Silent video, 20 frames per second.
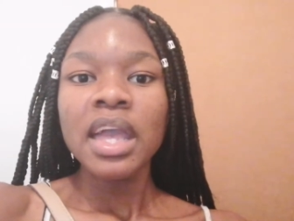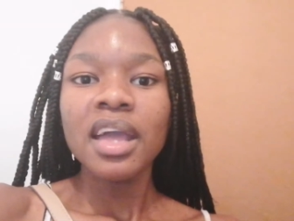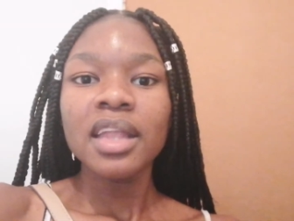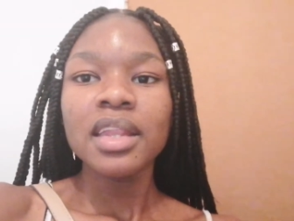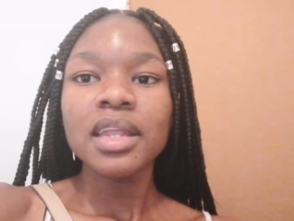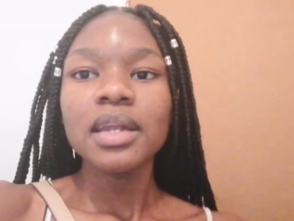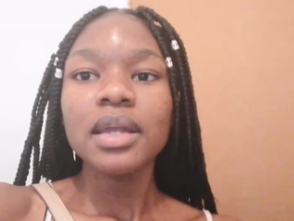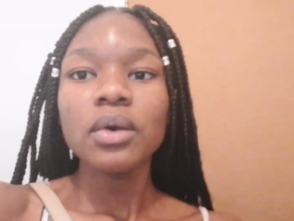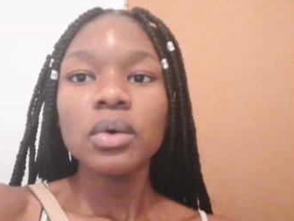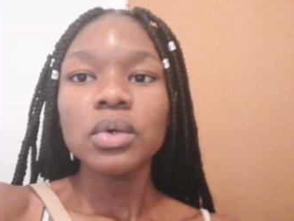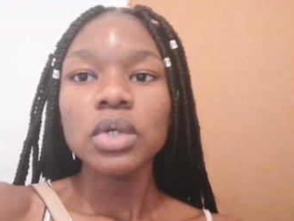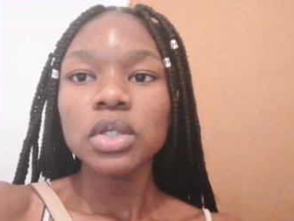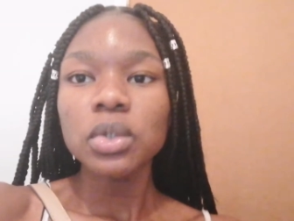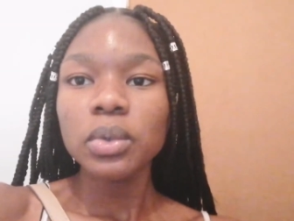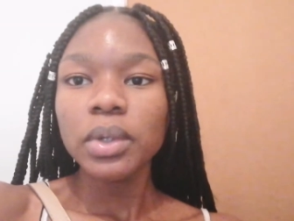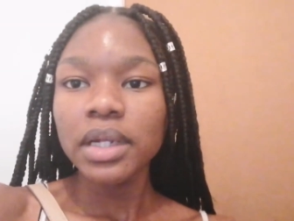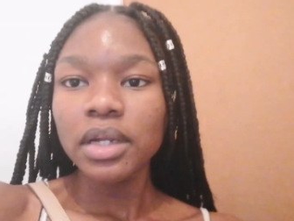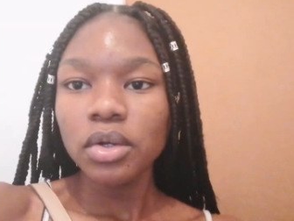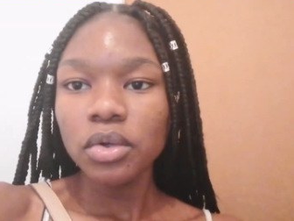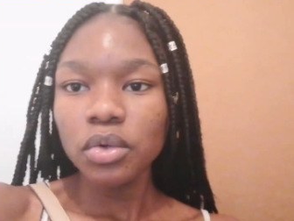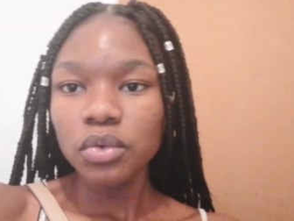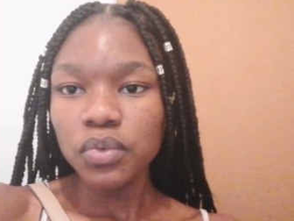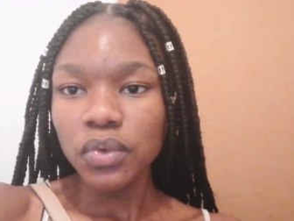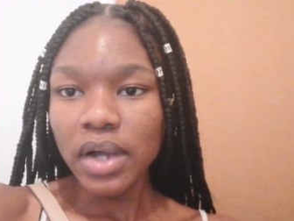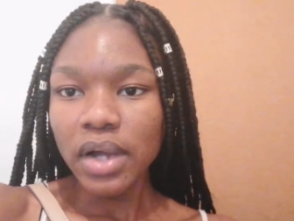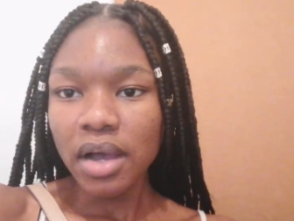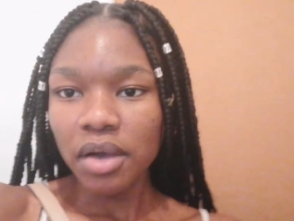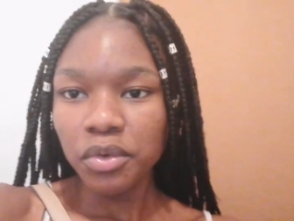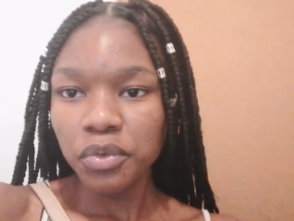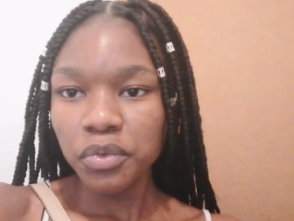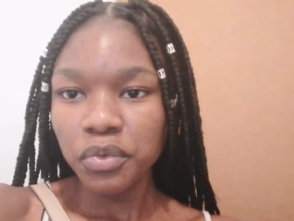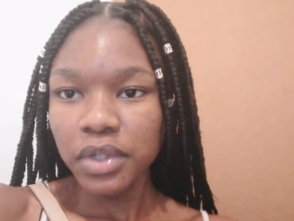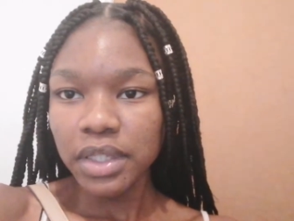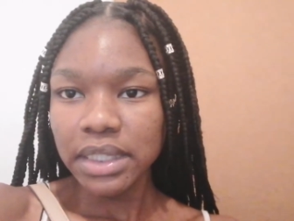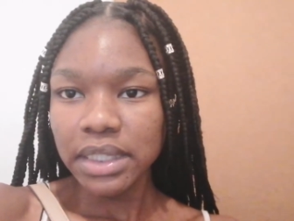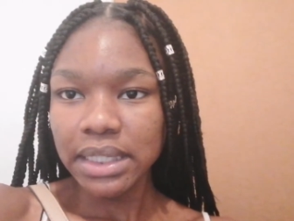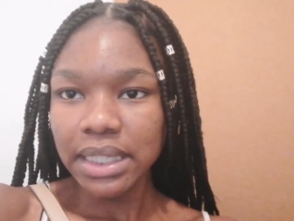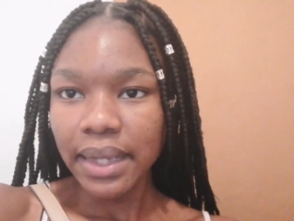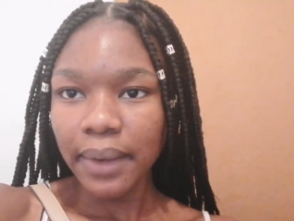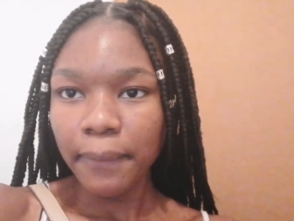And then I also want to look for
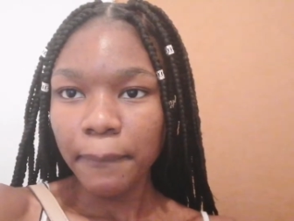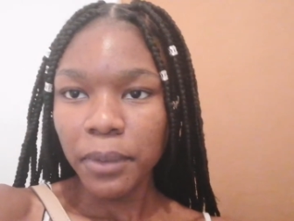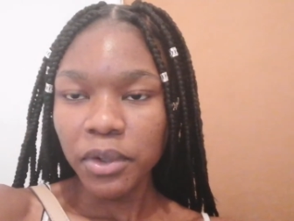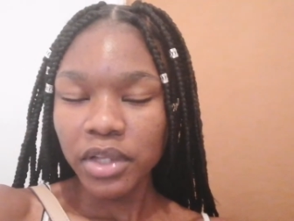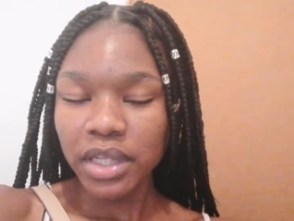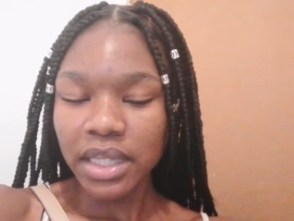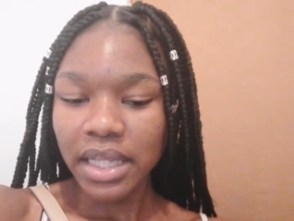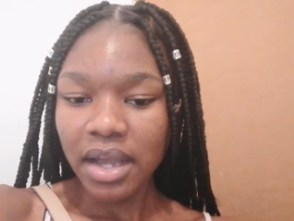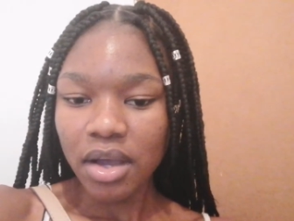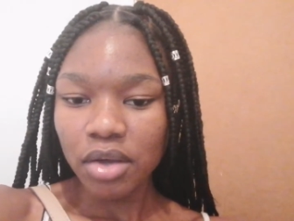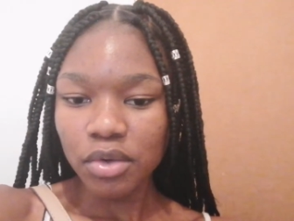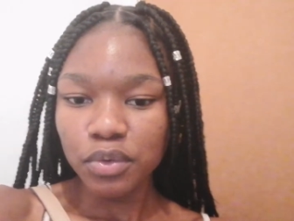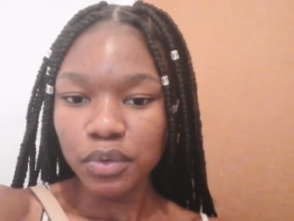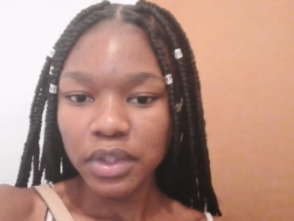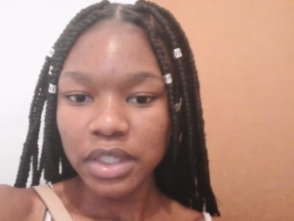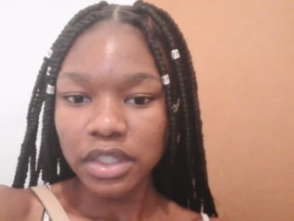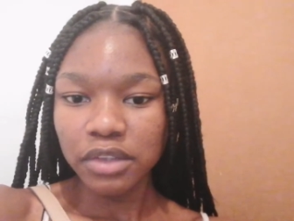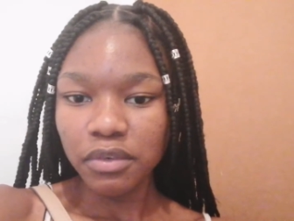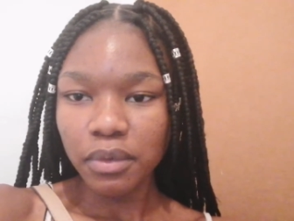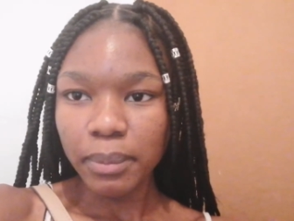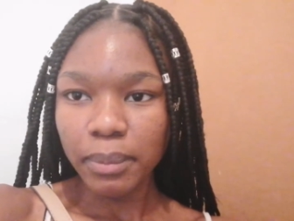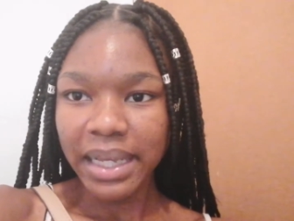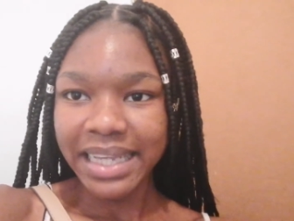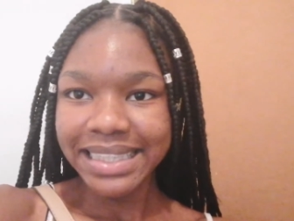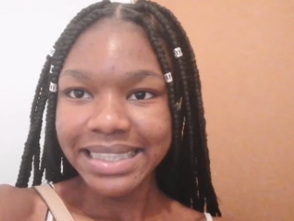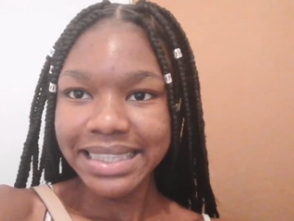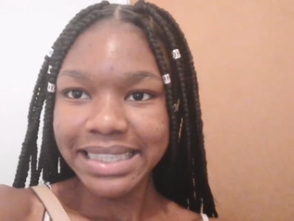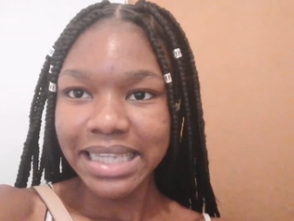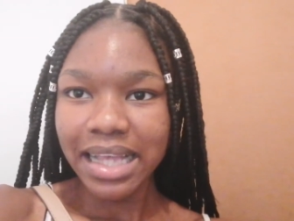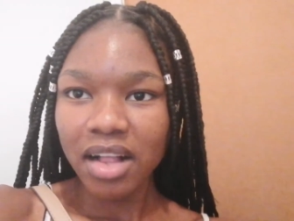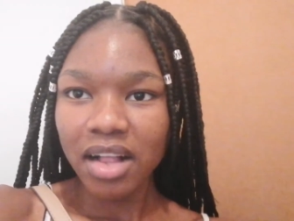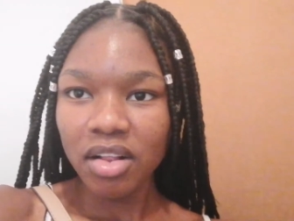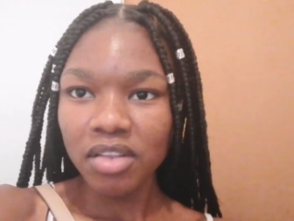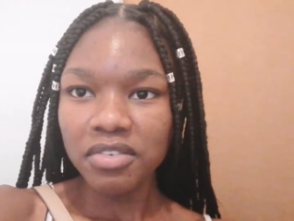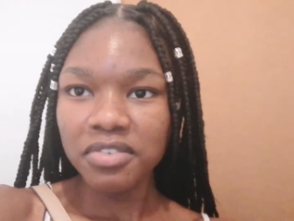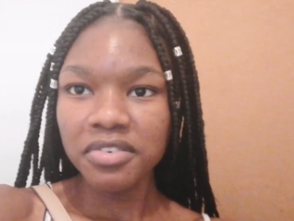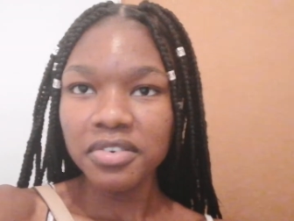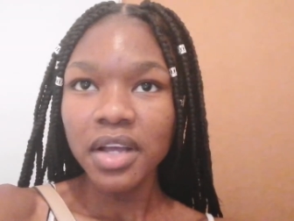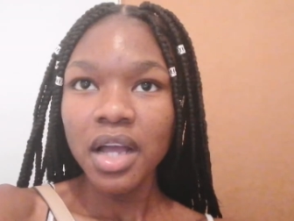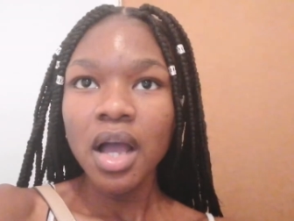outfits, like birthday outfits for
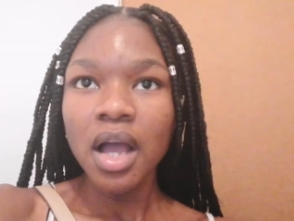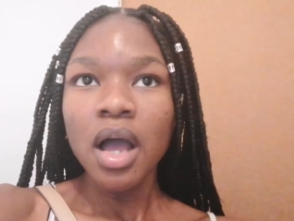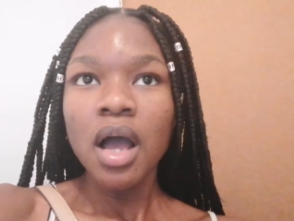myself.